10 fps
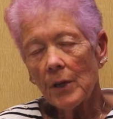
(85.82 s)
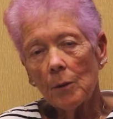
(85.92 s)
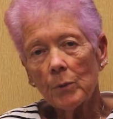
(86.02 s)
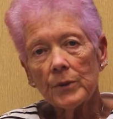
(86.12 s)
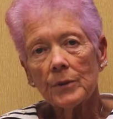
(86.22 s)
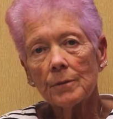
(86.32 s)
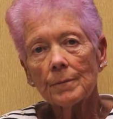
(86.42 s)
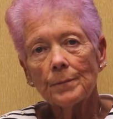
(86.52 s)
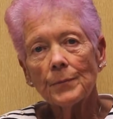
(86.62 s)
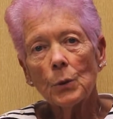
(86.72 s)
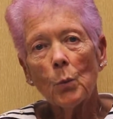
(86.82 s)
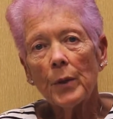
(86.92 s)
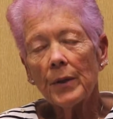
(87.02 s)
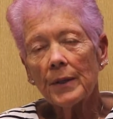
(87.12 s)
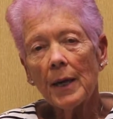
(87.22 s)
name was the
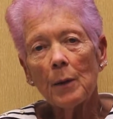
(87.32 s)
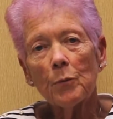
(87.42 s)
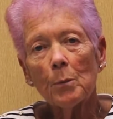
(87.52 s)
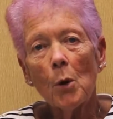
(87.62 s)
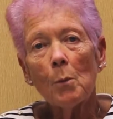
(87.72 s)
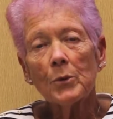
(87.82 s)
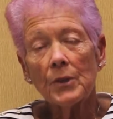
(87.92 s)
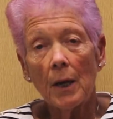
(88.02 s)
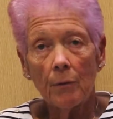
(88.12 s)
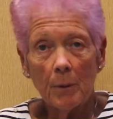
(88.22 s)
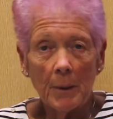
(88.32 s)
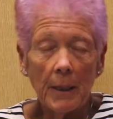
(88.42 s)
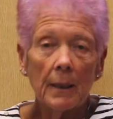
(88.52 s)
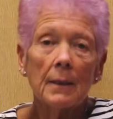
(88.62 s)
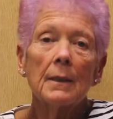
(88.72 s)
one that came from almost everybody.